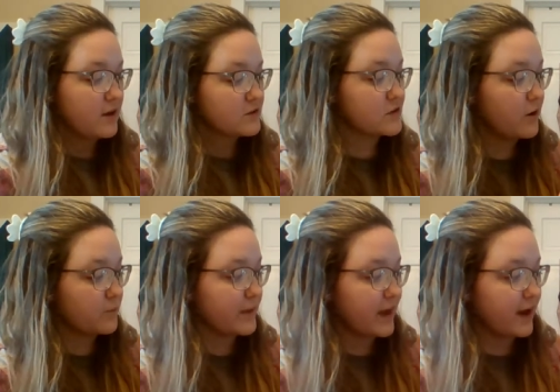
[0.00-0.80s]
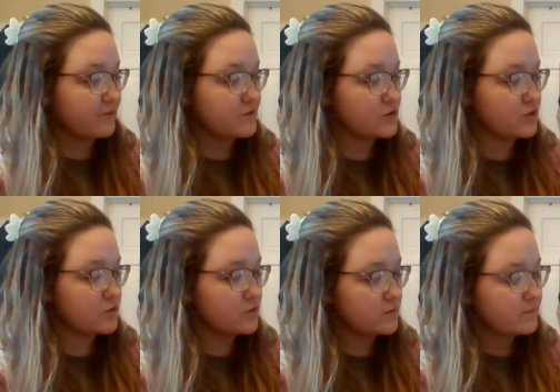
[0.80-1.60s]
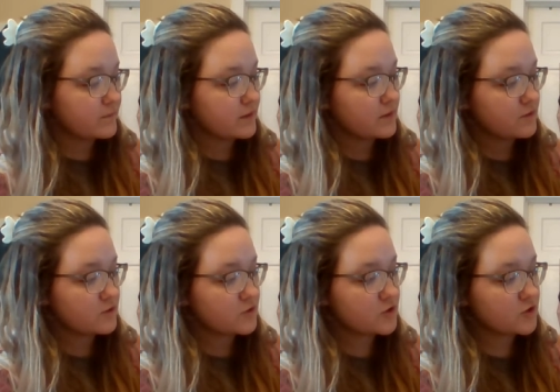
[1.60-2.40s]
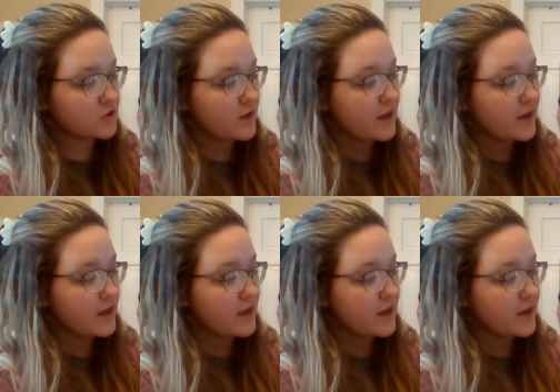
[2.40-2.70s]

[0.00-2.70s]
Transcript: So we have do, sh.